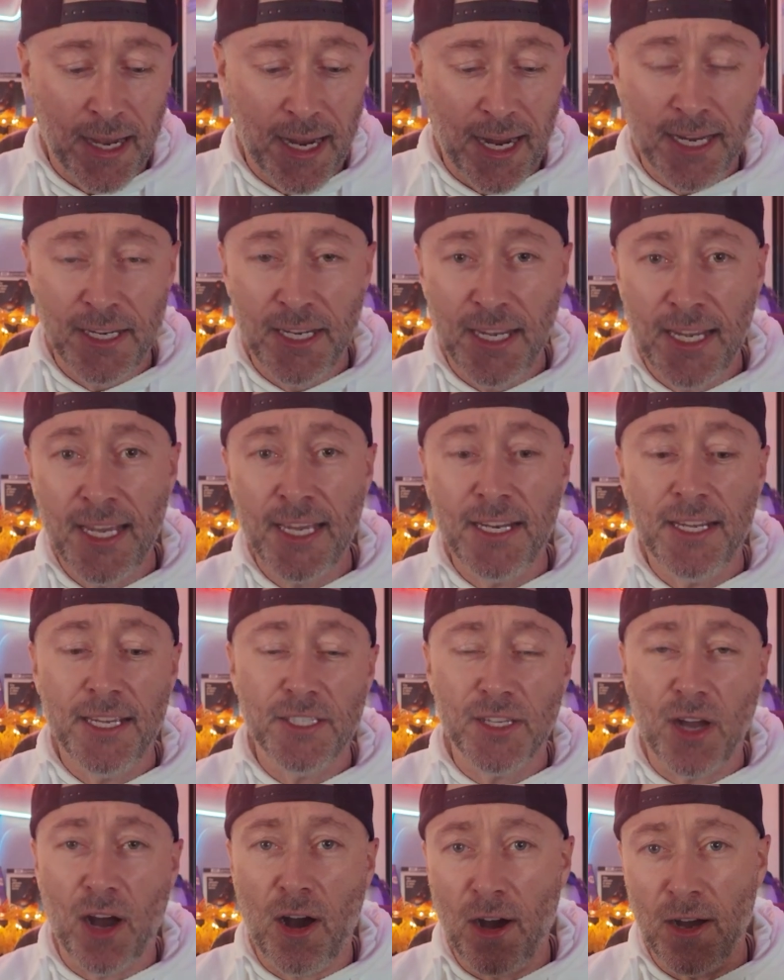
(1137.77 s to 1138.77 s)
And it
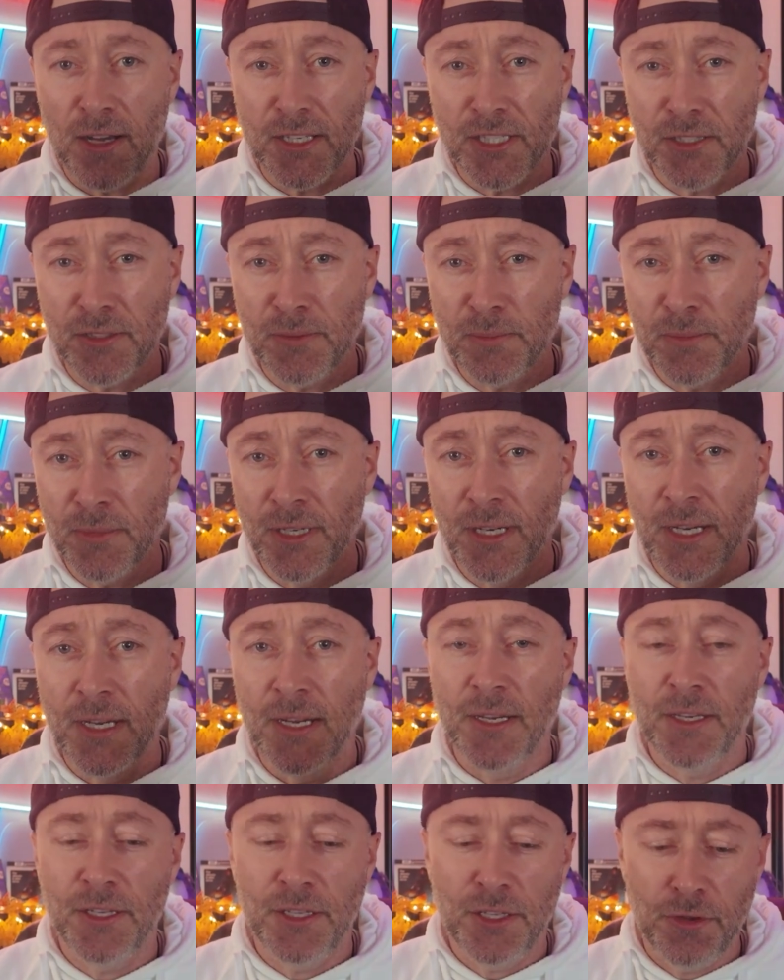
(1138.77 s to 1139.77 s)
is awesome.
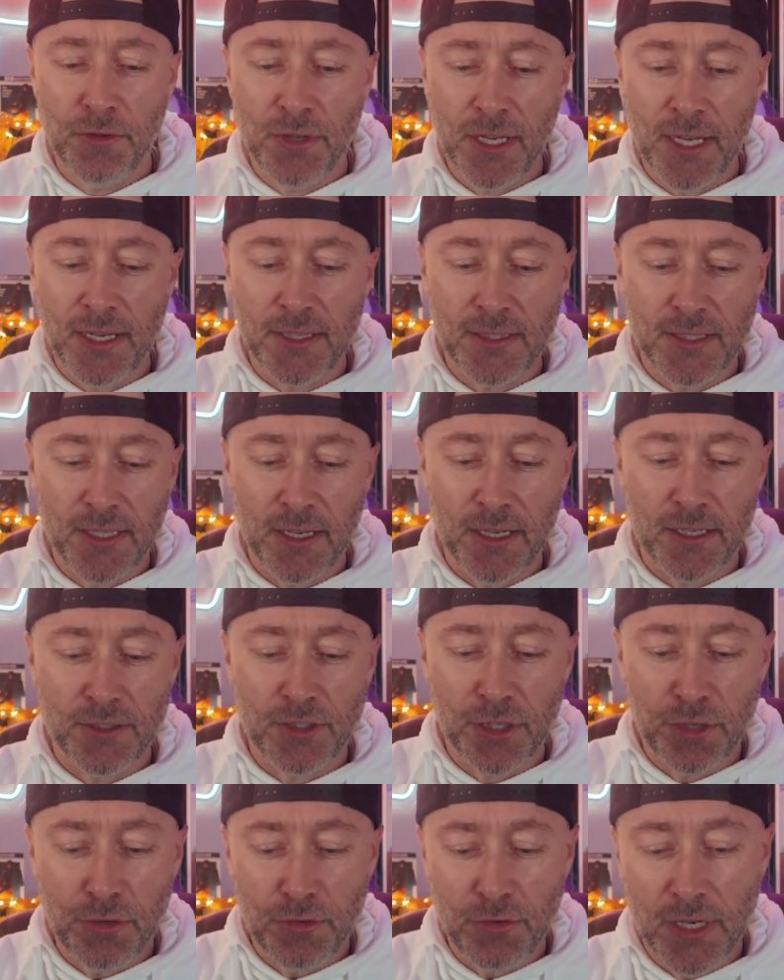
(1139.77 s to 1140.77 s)
You get
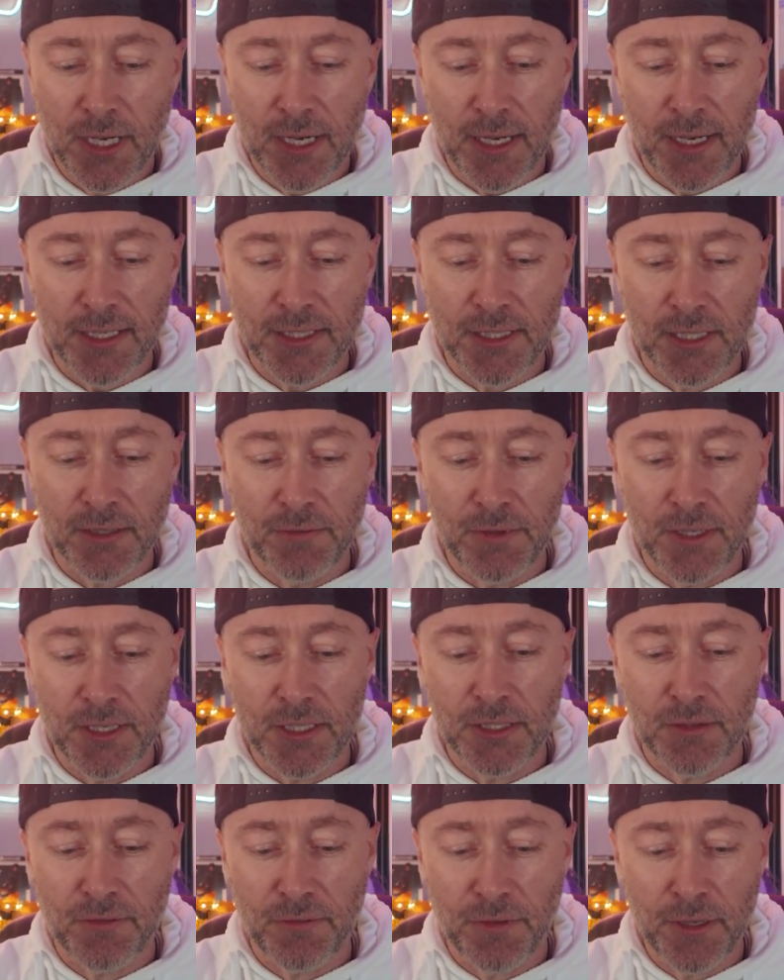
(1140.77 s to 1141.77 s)
two cuts of
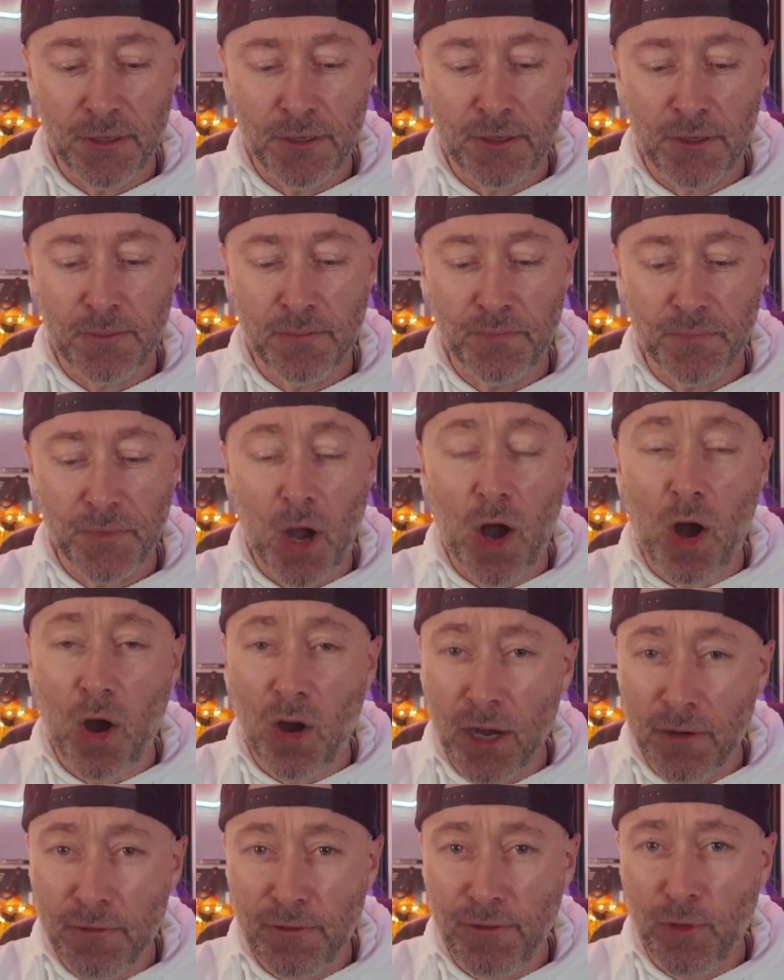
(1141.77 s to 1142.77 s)
this film
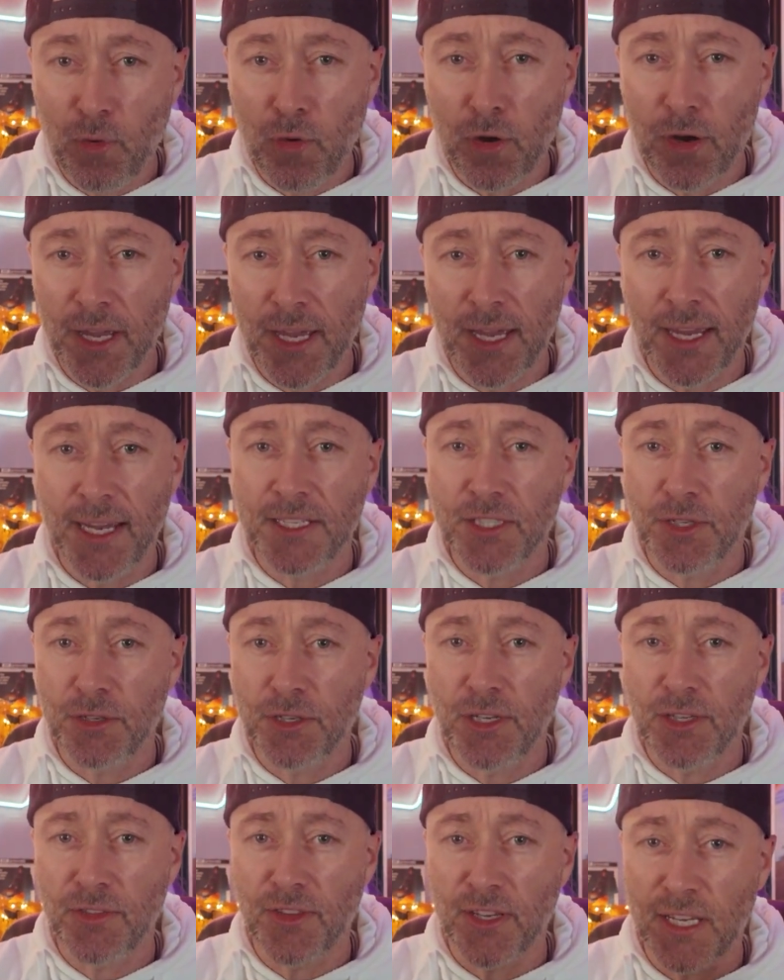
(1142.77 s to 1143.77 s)
on 4K. So
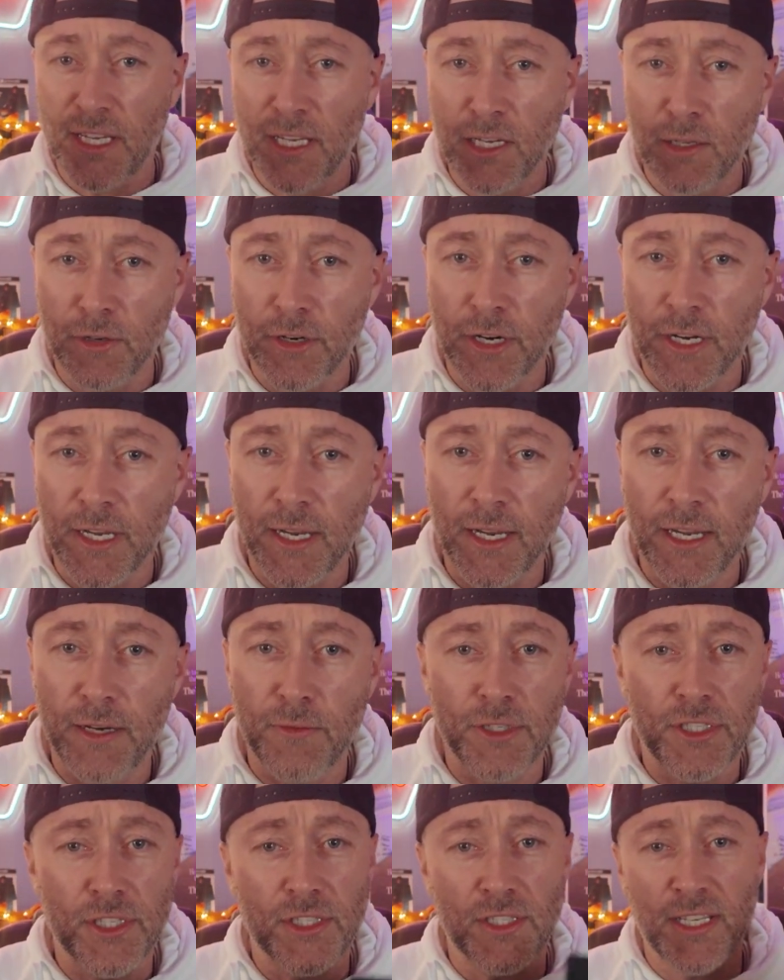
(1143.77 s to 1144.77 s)
you get the killer cut,
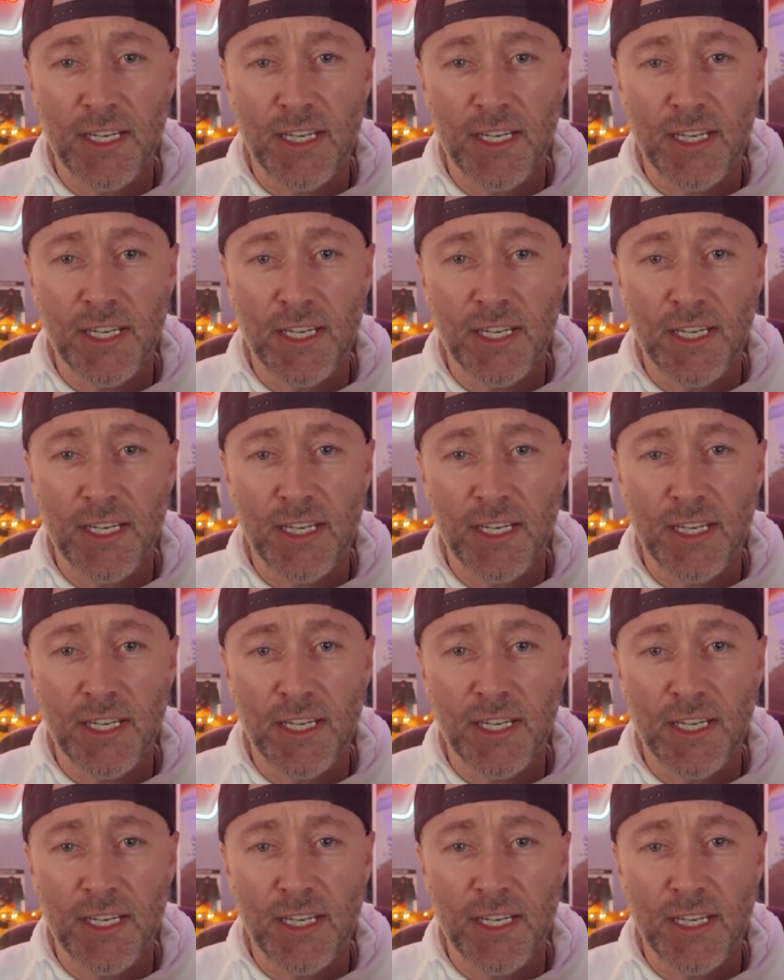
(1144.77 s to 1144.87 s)
which is the